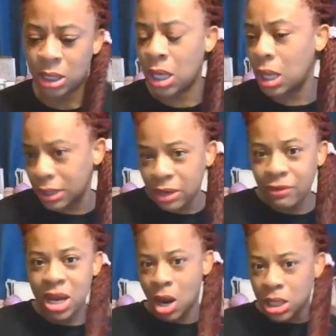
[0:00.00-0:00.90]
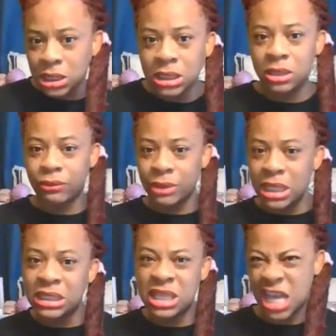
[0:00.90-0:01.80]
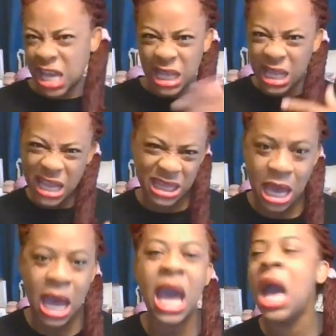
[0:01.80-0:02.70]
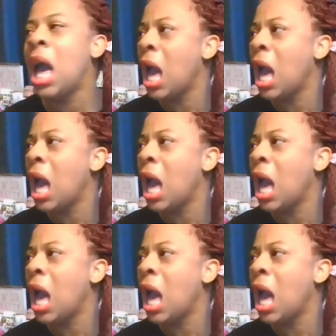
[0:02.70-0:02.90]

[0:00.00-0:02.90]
culinary arts degrees thingy like that.